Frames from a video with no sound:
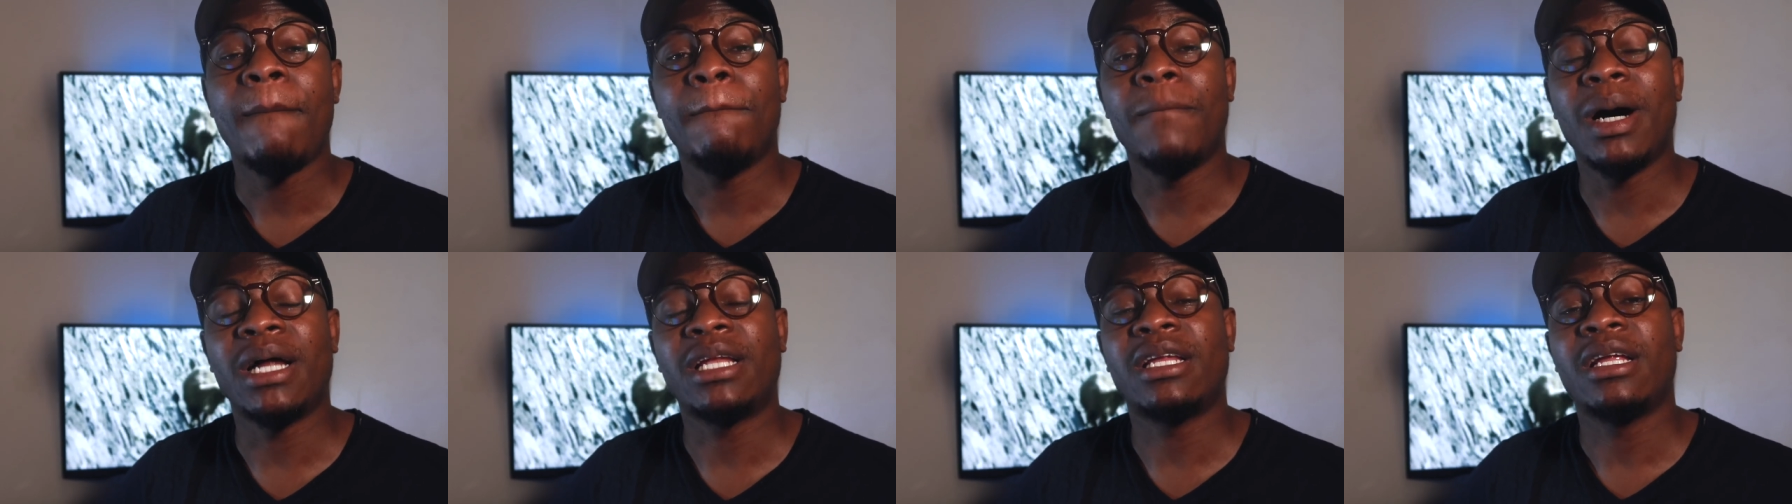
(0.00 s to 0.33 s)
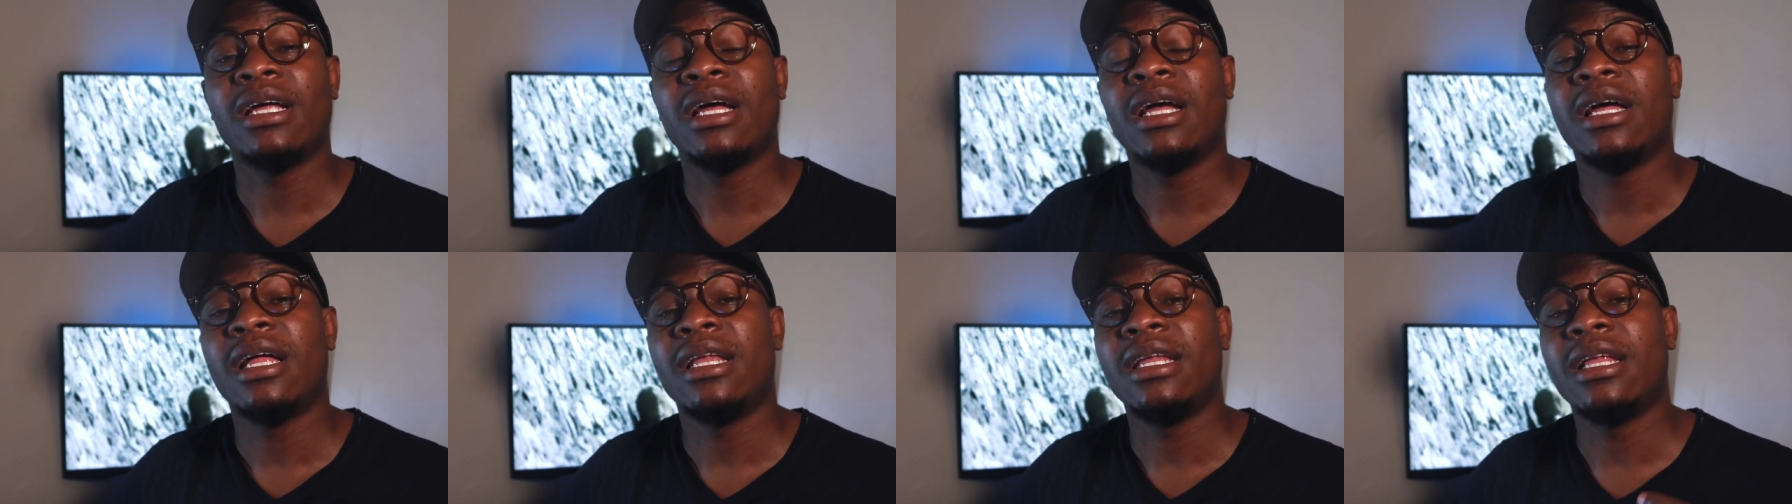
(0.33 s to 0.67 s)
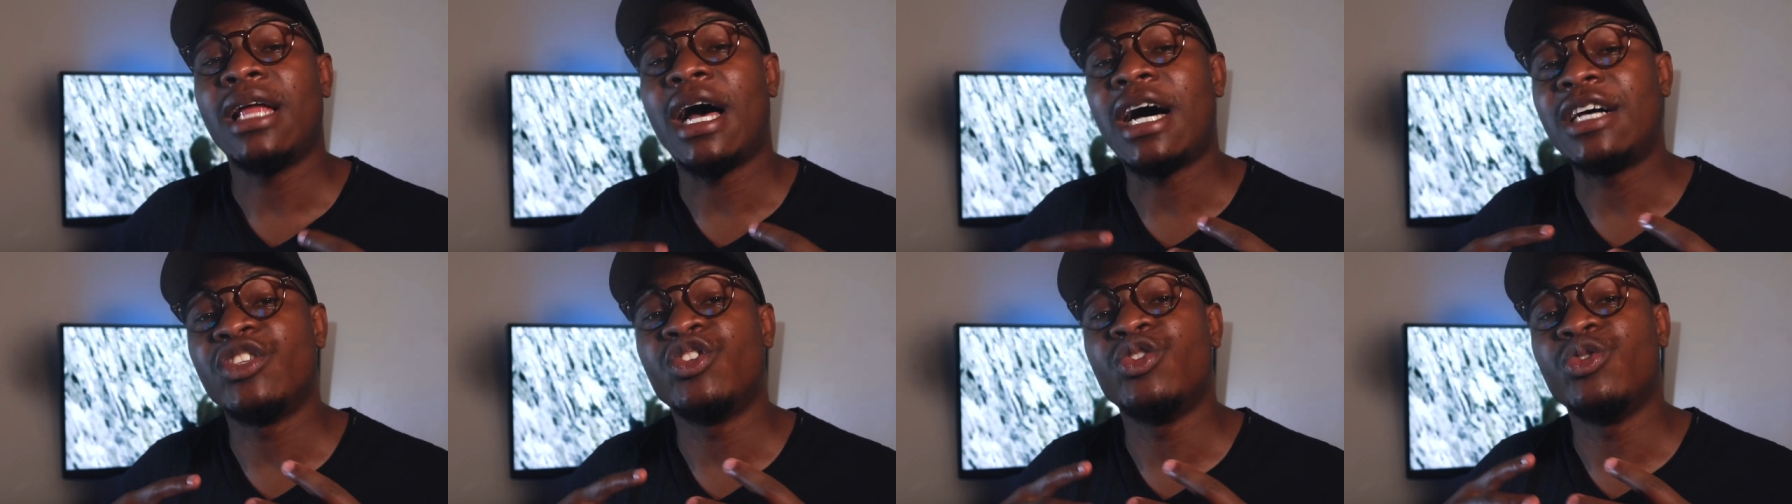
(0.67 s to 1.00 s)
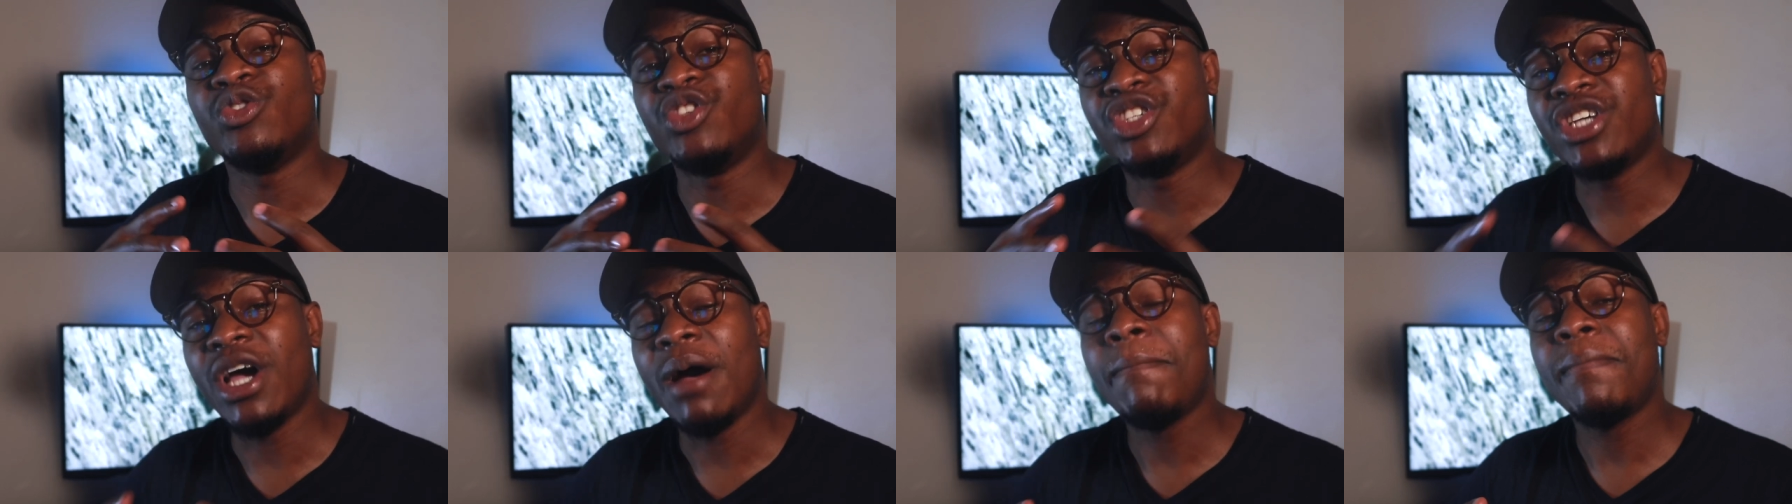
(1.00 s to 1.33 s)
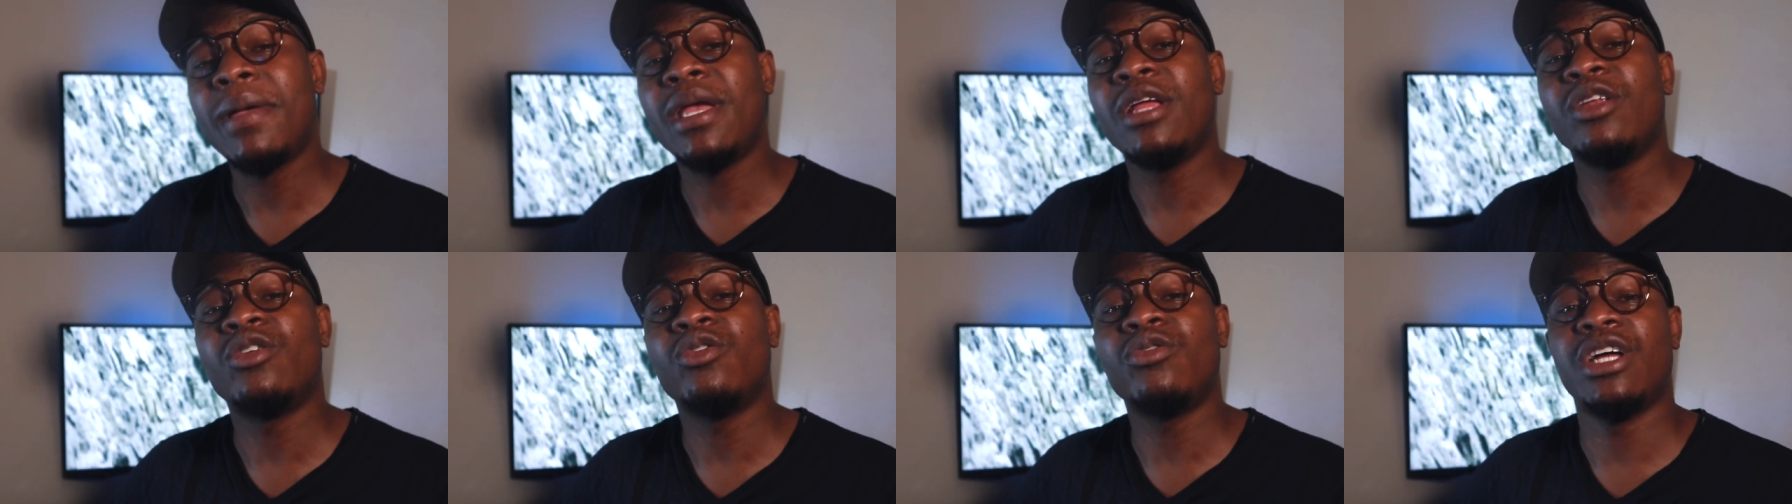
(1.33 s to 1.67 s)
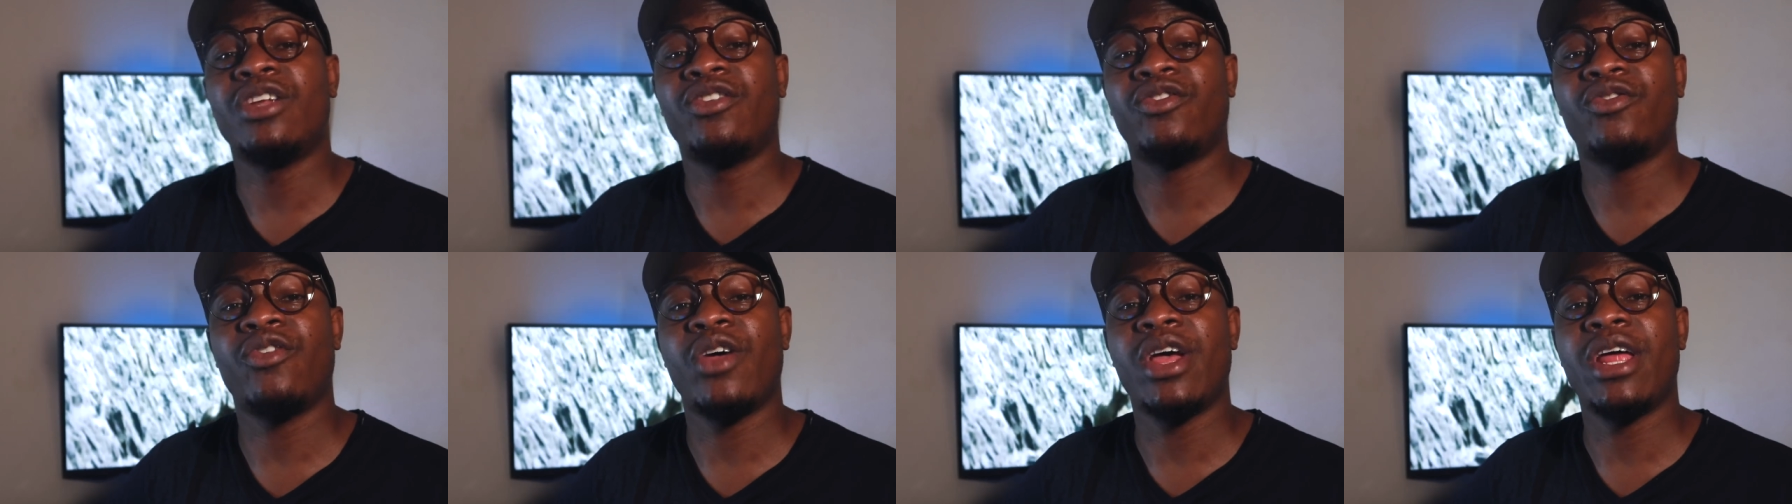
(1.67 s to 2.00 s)
But as you jump into
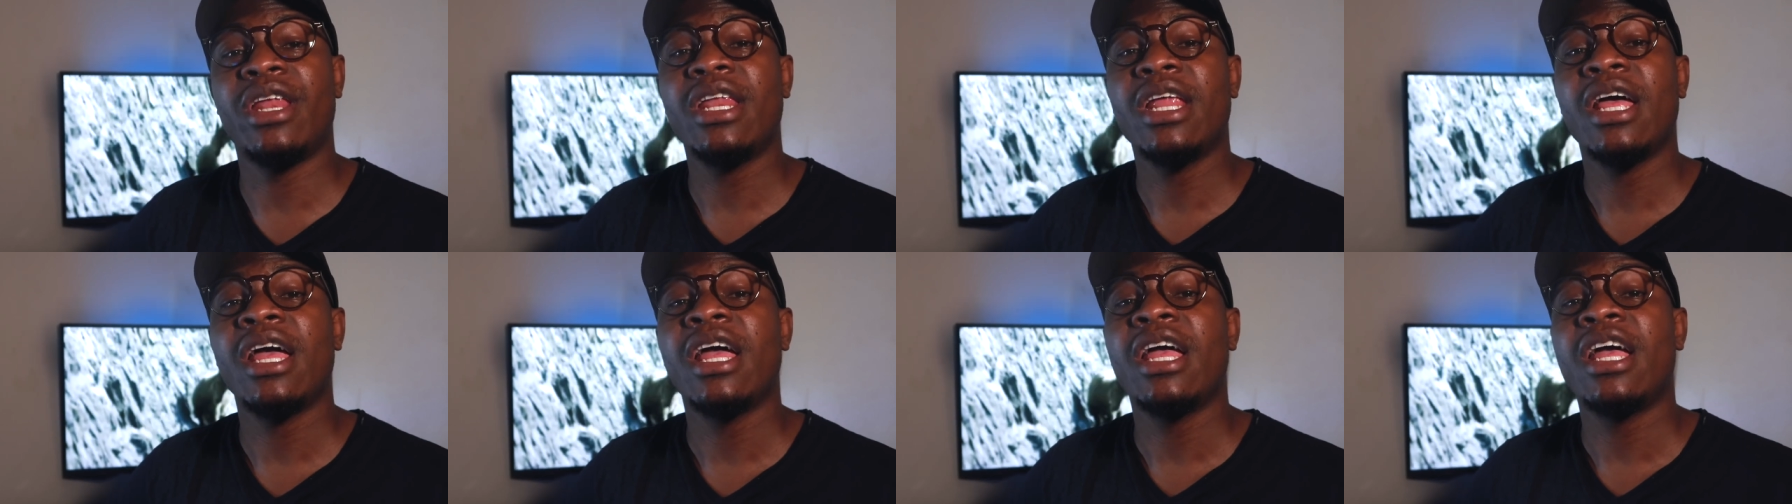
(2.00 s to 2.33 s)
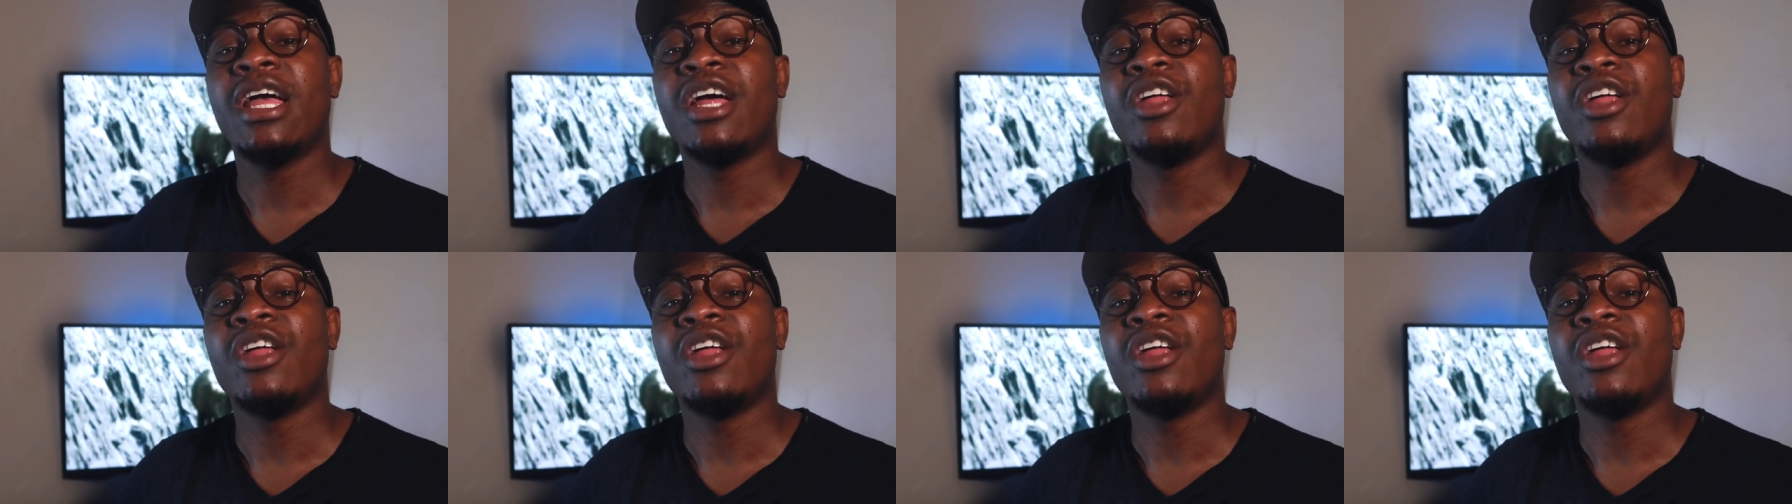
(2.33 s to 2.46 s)
the trend,